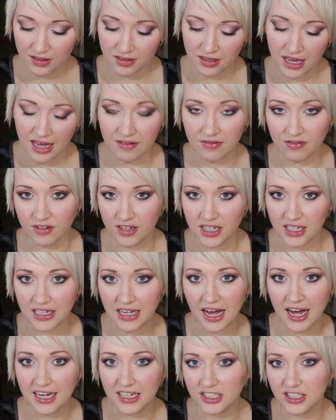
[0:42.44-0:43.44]
every
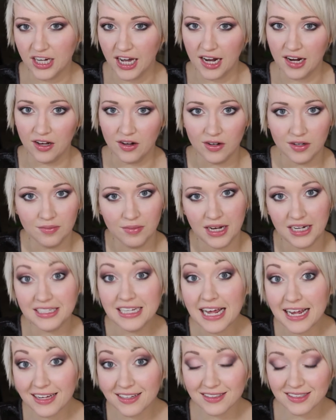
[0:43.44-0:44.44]
eyeshadow and my
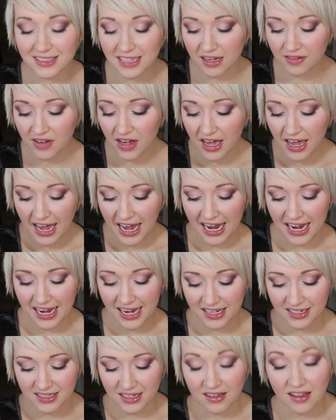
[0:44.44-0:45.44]
take and stuff.
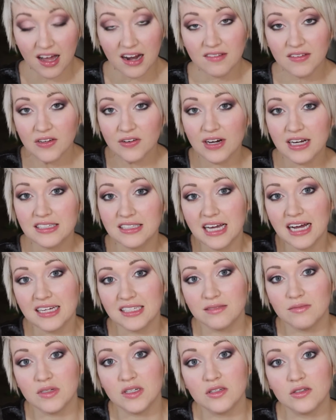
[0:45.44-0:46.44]
And a lot of you guys
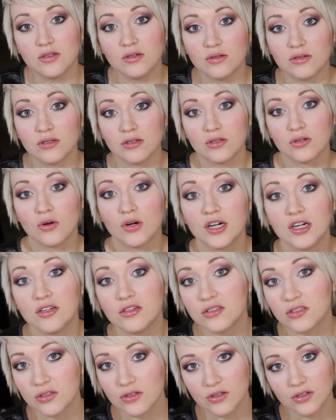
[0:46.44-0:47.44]
asked me to do a tutorial
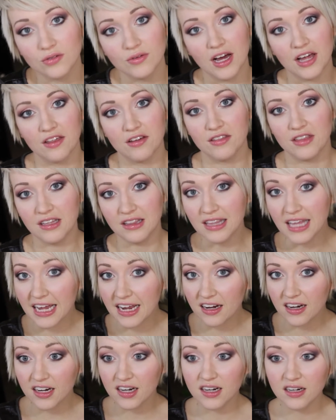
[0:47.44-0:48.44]
sooner rather than
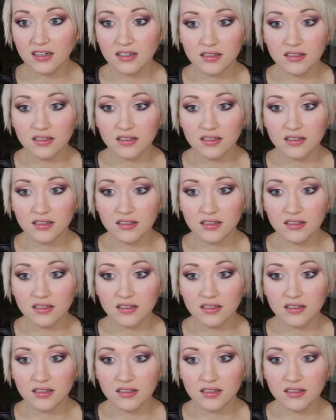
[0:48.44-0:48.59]
later.